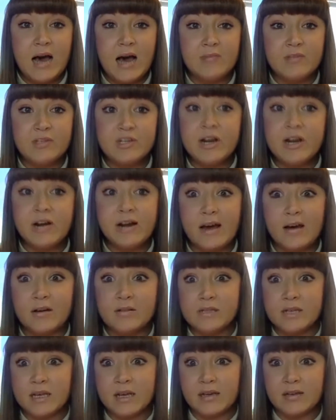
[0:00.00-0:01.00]
Shared
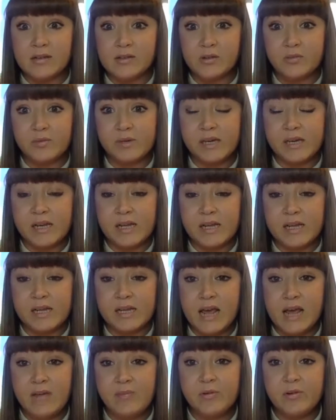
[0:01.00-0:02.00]
housing. So
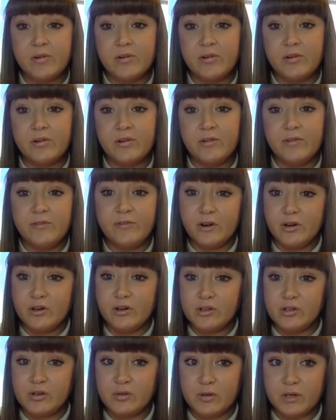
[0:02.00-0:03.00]
beginning April
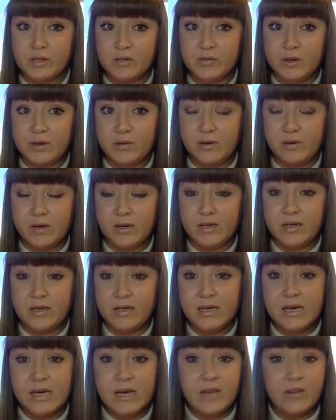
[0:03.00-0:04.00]
1st, 2021,
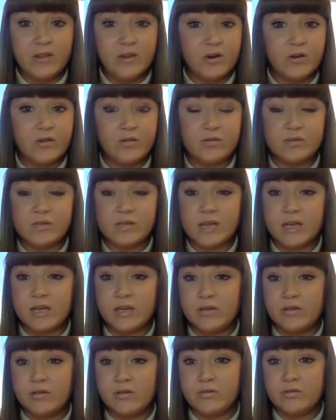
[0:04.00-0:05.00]
those that
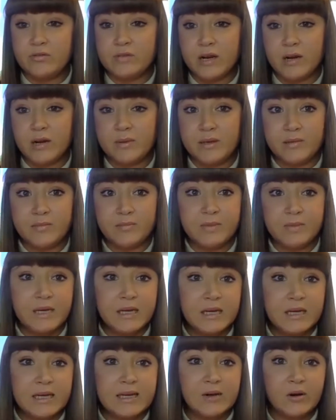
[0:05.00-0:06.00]
use
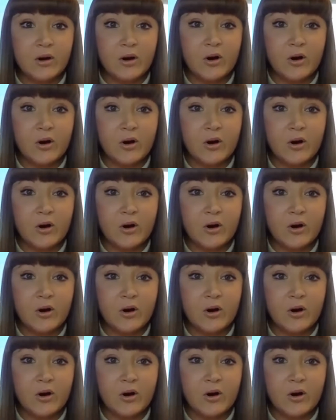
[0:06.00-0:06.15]
Airbnb or